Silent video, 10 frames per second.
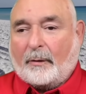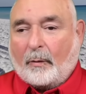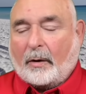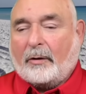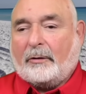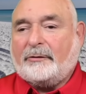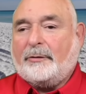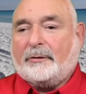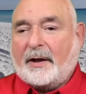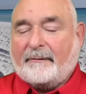the world
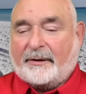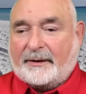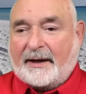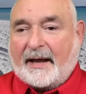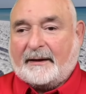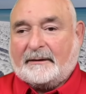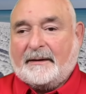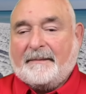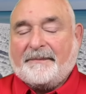who love her to death.